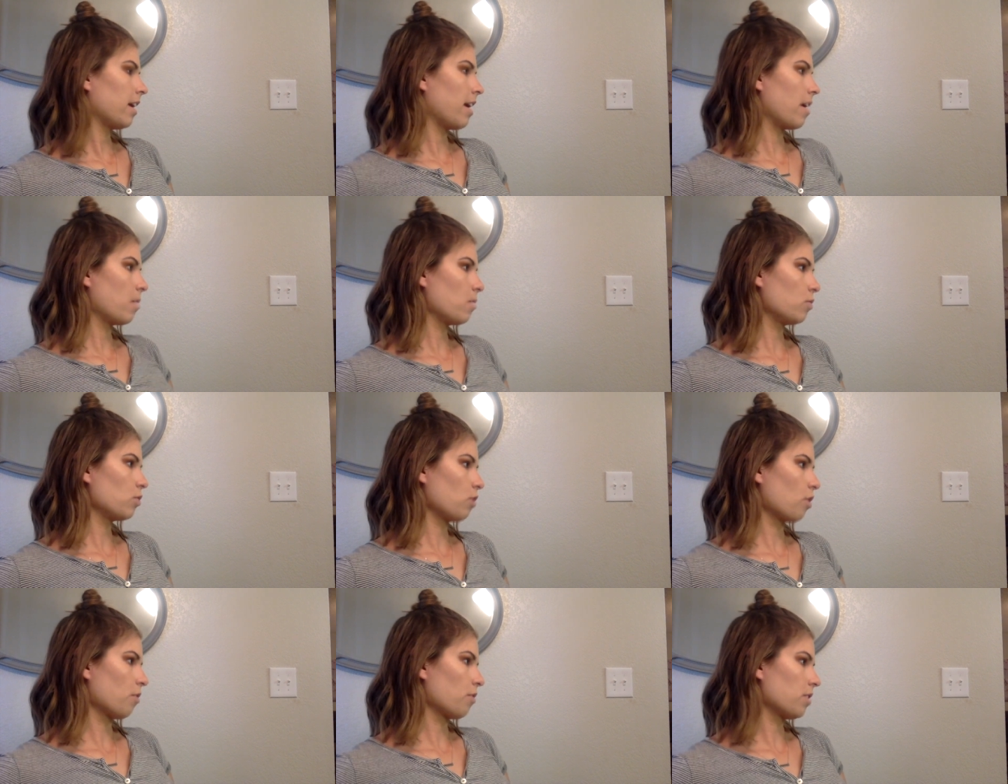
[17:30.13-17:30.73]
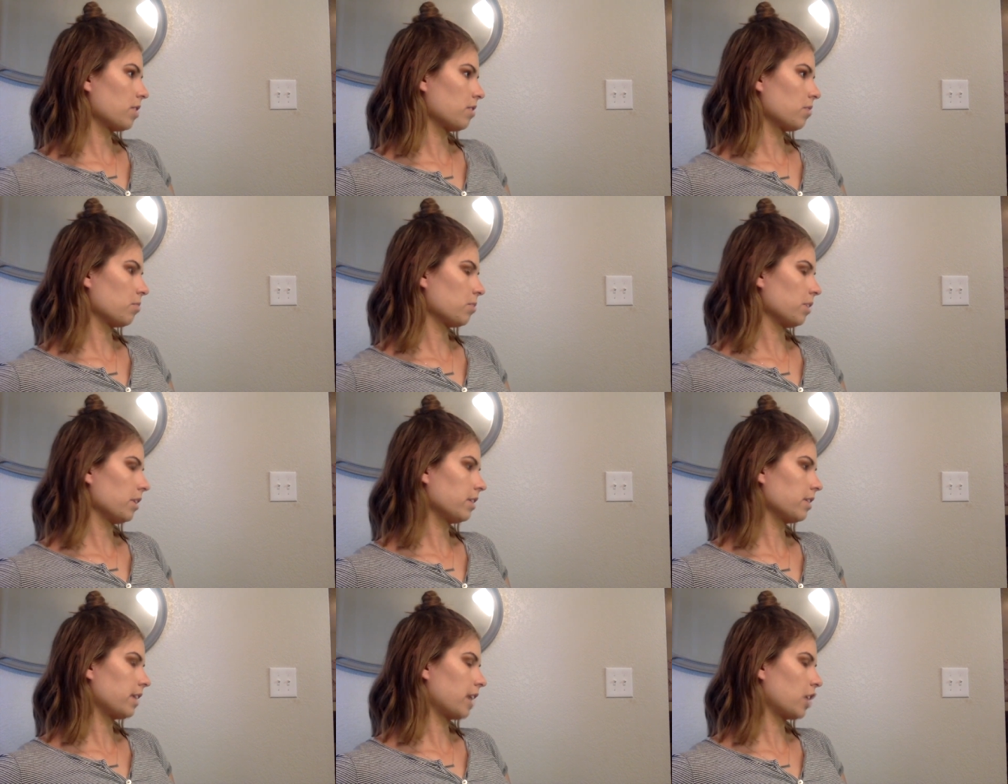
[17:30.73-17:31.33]
and drove to this
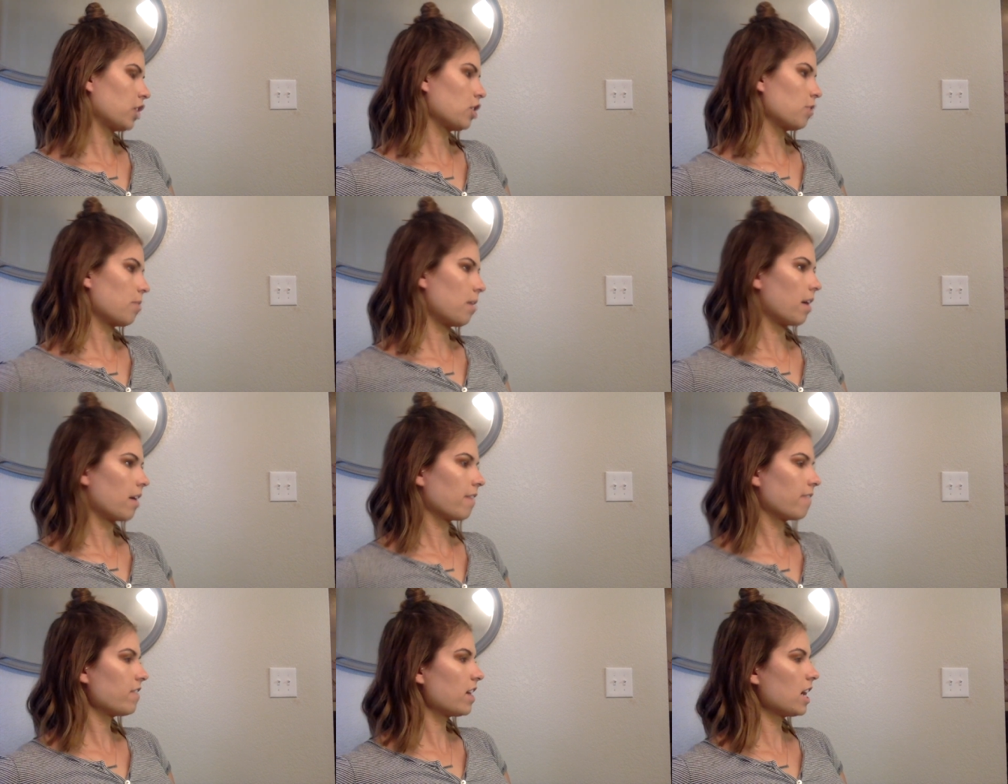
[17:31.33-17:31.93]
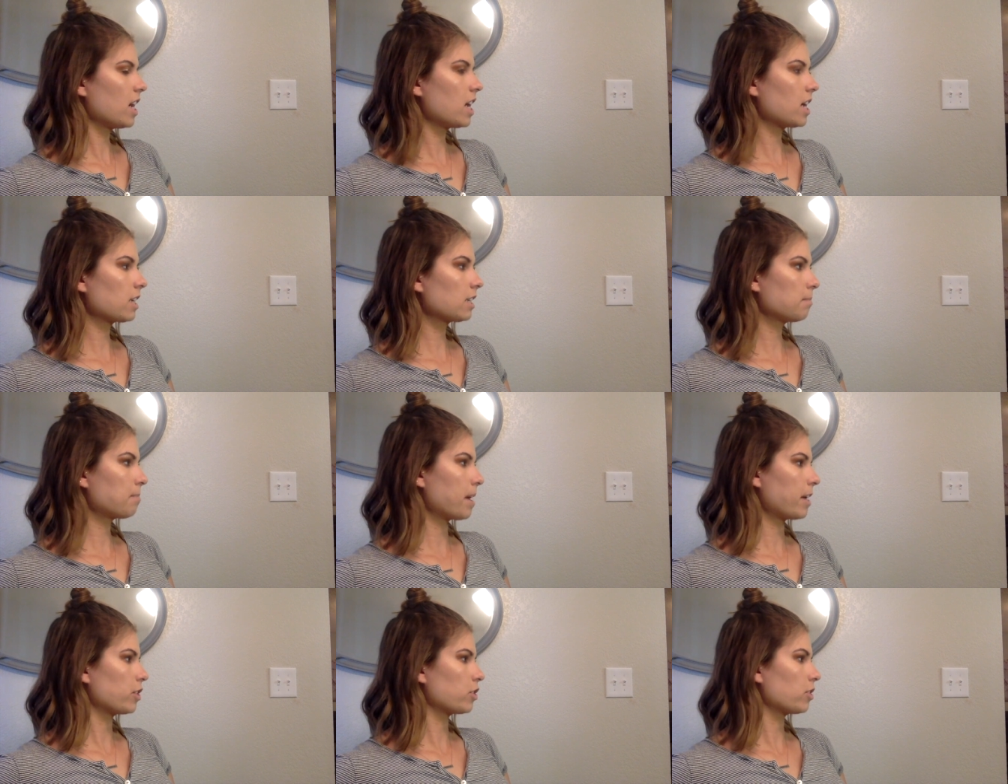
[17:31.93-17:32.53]
really sketchy part of
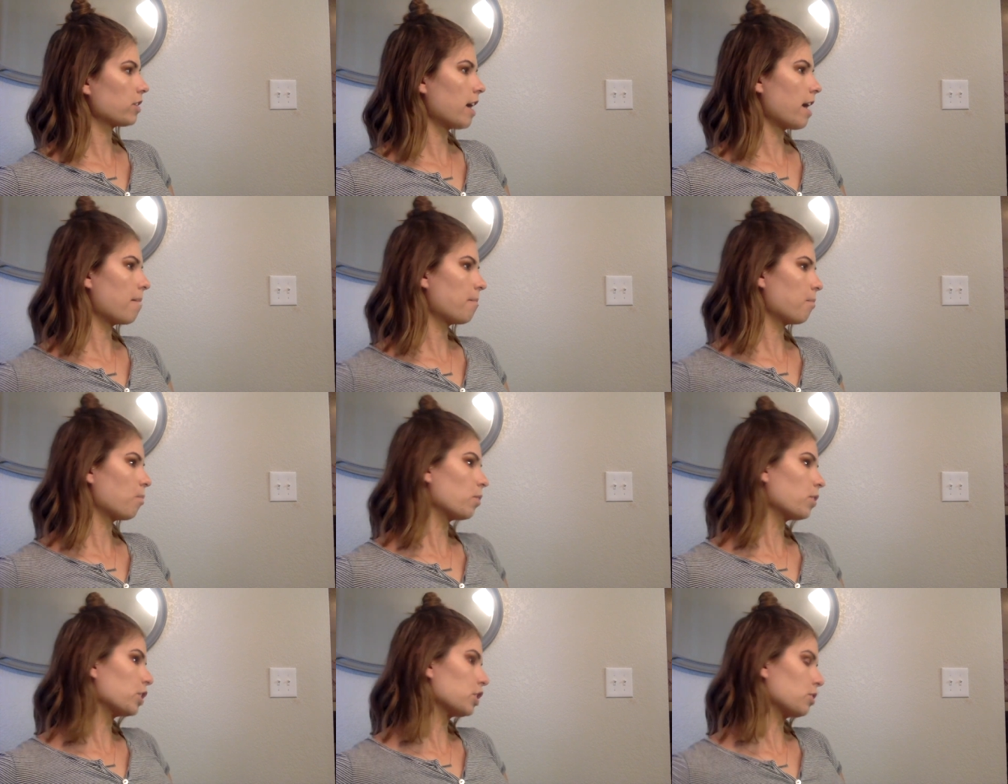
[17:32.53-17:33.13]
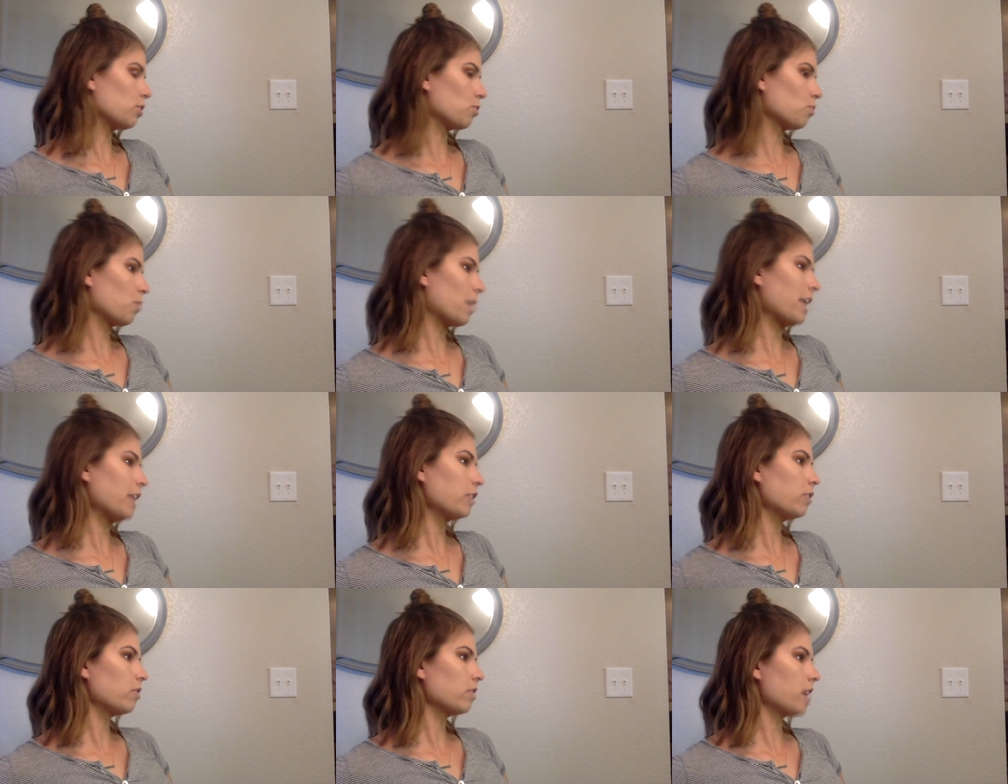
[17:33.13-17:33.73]
Phoenix, picked her up when she was
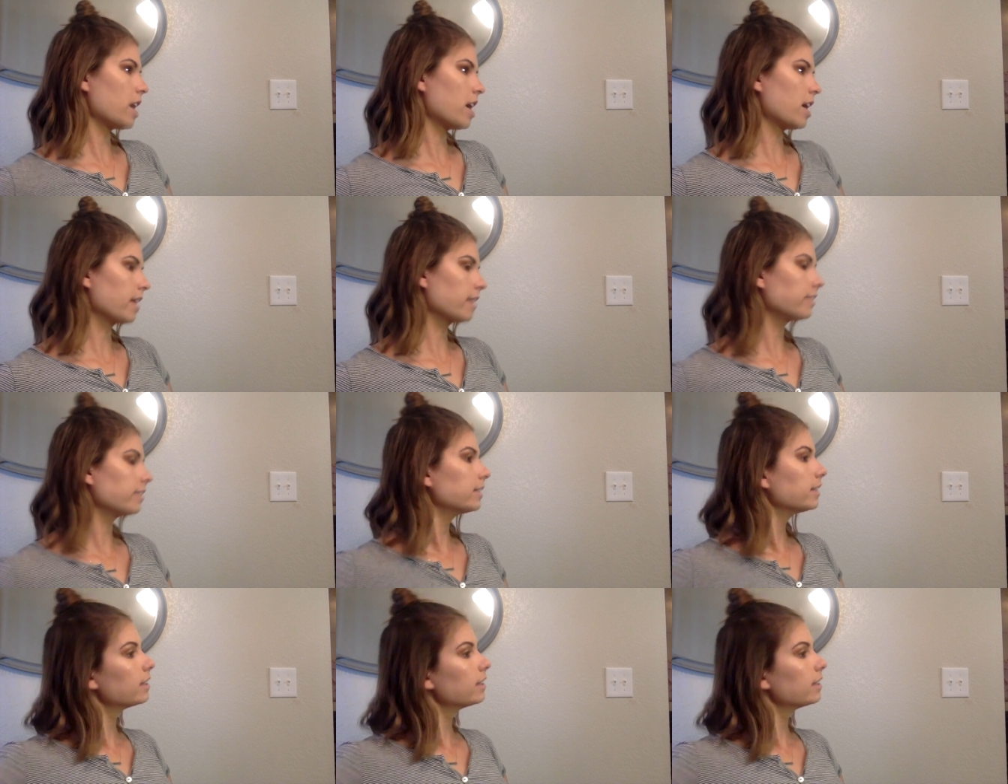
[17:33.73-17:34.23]
way too young,